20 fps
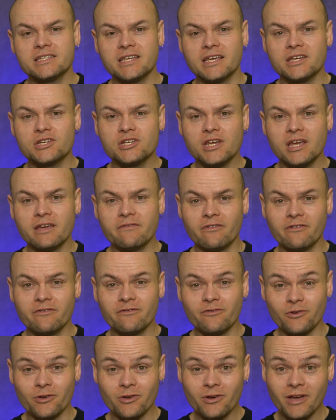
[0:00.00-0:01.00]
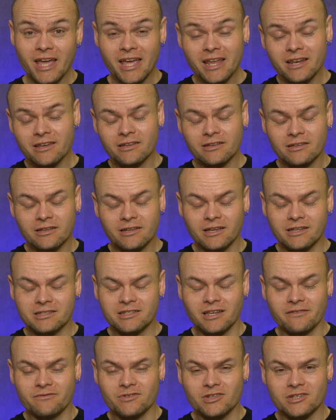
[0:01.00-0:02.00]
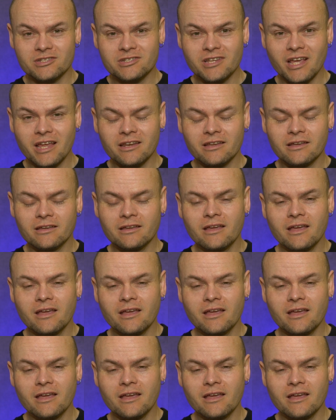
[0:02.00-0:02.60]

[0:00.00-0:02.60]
a shaver for your head, as I've just said.